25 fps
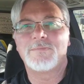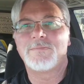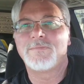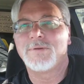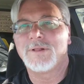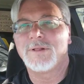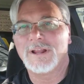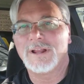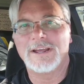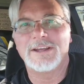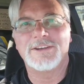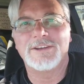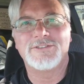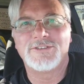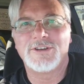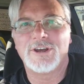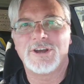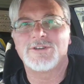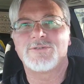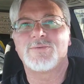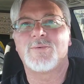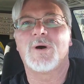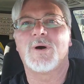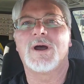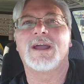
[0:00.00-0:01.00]
please
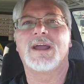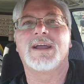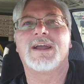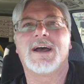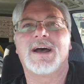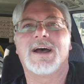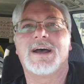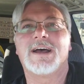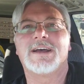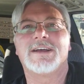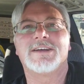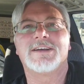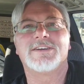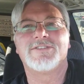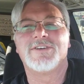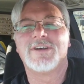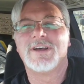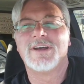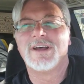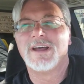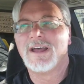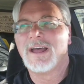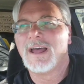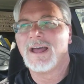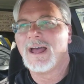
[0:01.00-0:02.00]
just wait, guys.
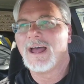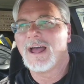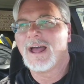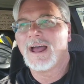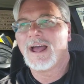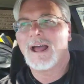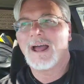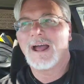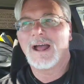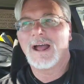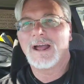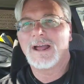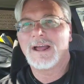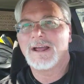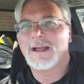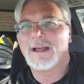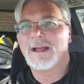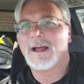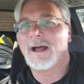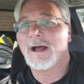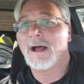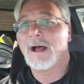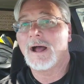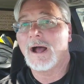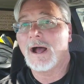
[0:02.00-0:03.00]

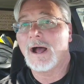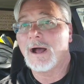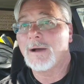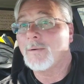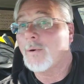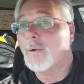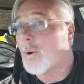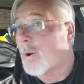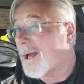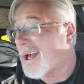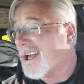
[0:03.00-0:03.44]
Uh,